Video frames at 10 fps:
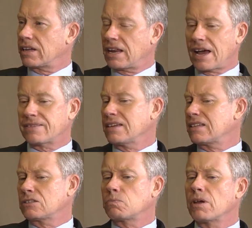And I think
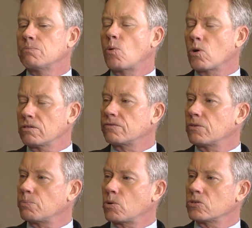that's important
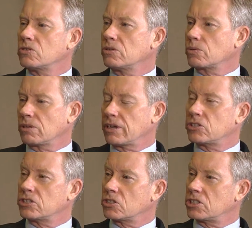for personal
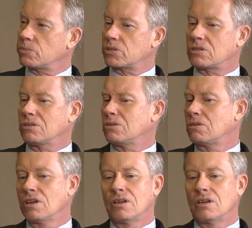relationships too.